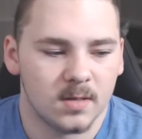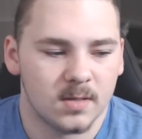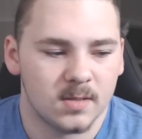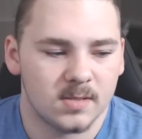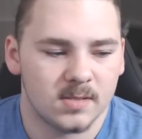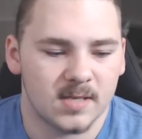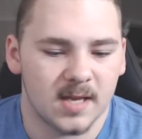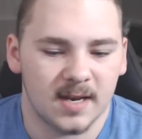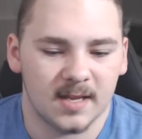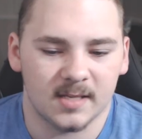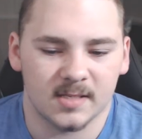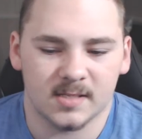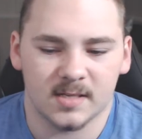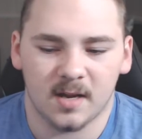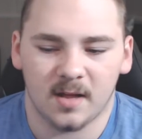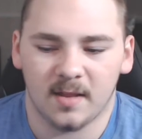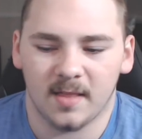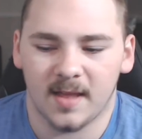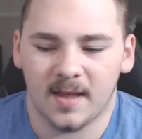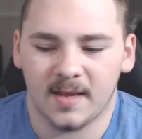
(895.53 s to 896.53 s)
settings and
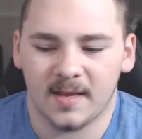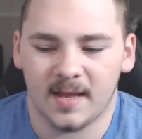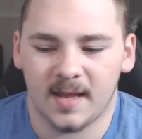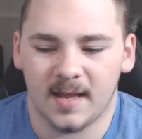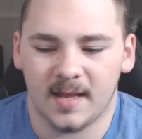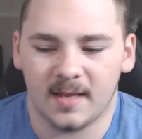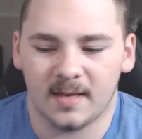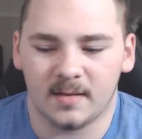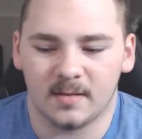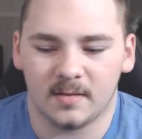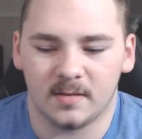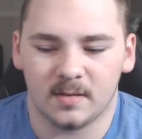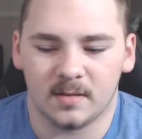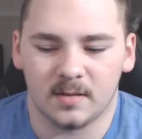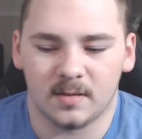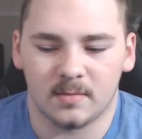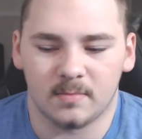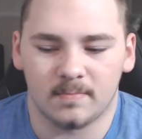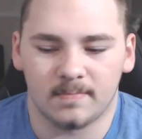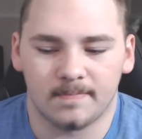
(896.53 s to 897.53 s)
all that, and
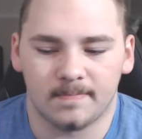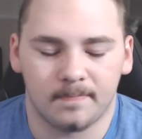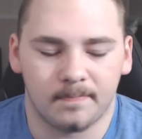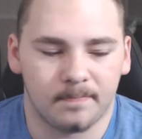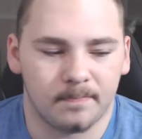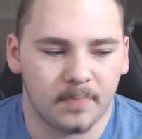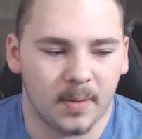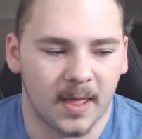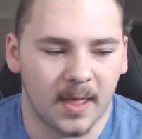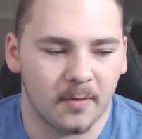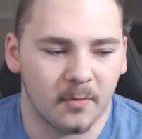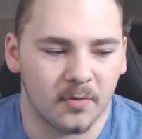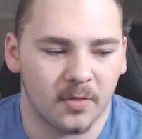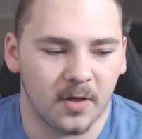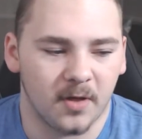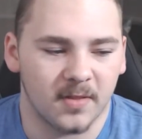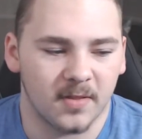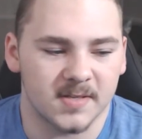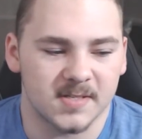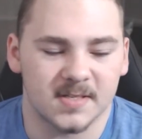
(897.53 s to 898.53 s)
playing with
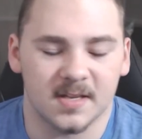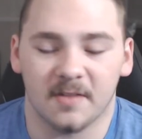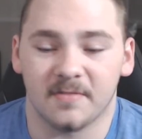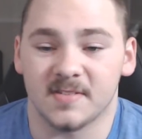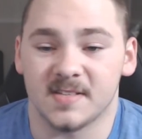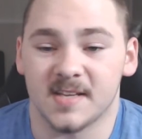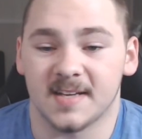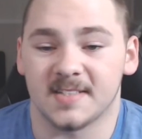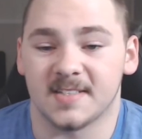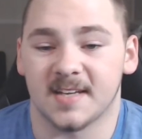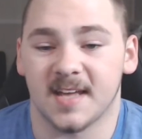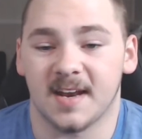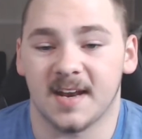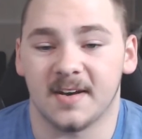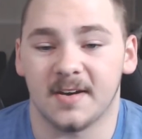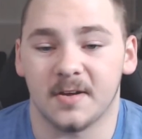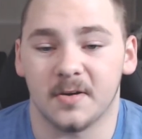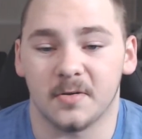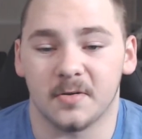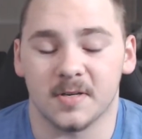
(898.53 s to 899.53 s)
all this stuff is actually kind of
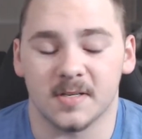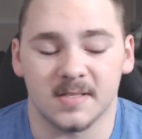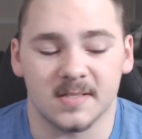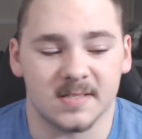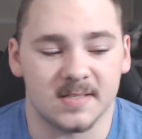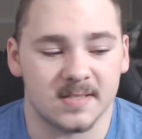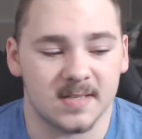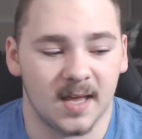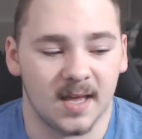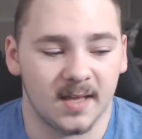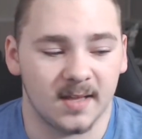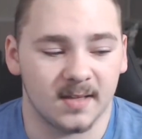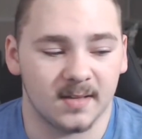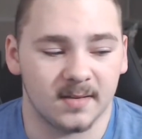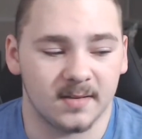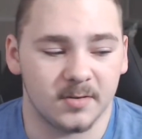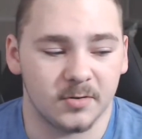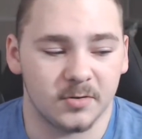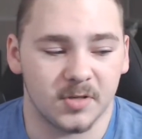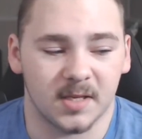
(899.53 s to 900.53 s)
new because I
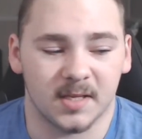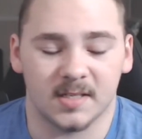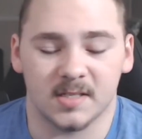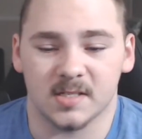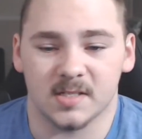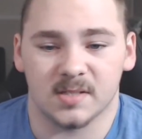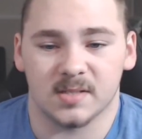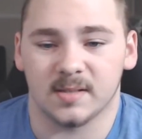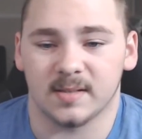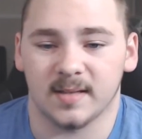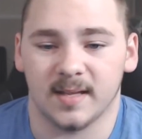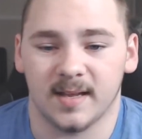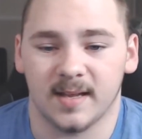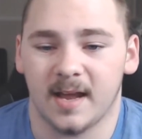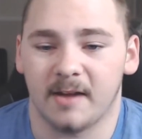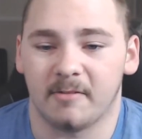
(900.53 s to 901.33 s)
usually just let